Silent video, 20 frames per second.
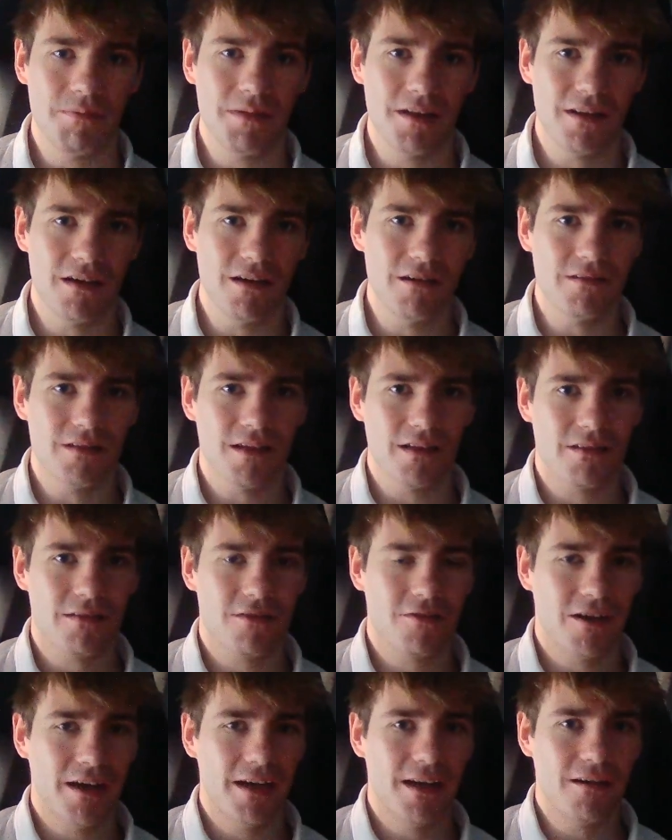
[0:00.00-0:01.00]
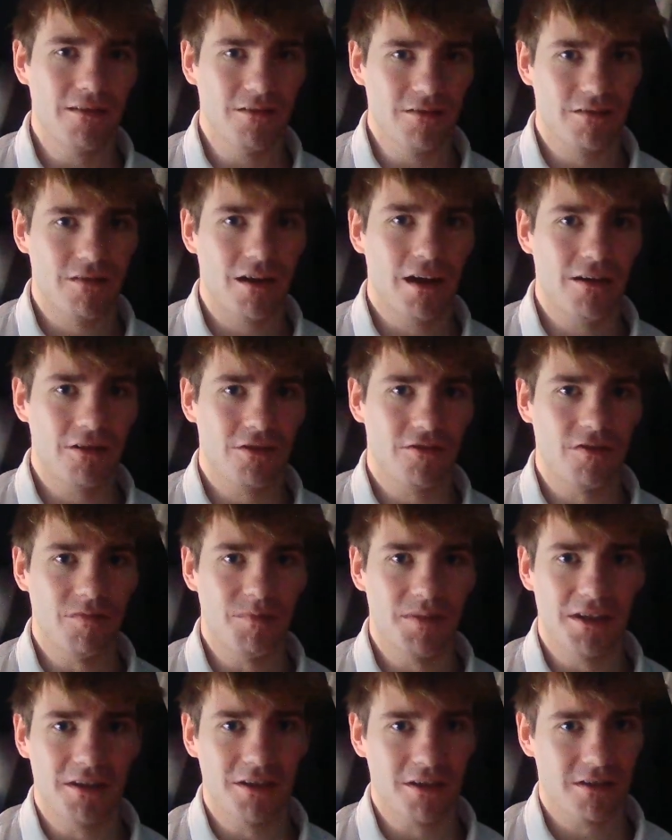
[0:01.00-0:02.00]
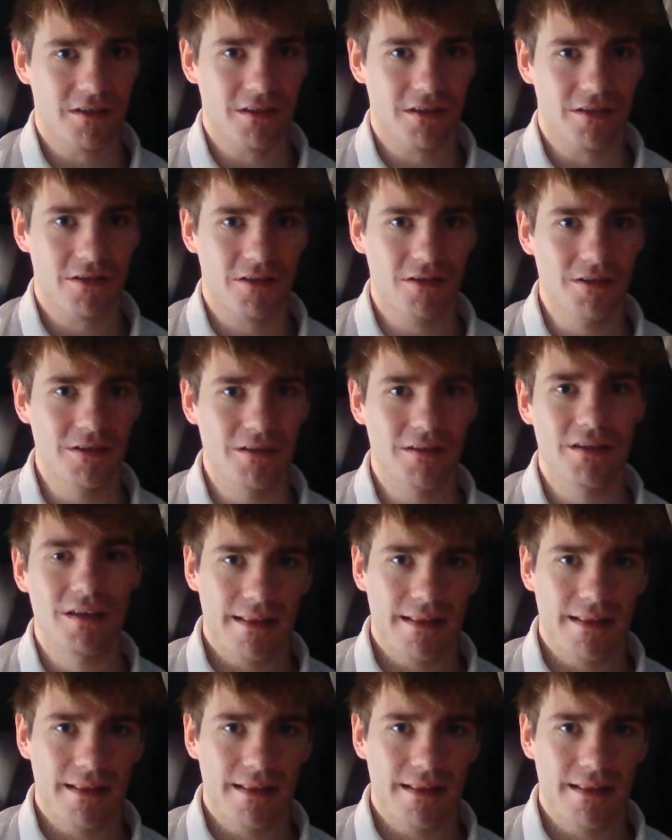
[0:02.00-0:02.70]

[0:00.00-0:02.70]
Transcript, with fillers: me know that training on tiles will be just as good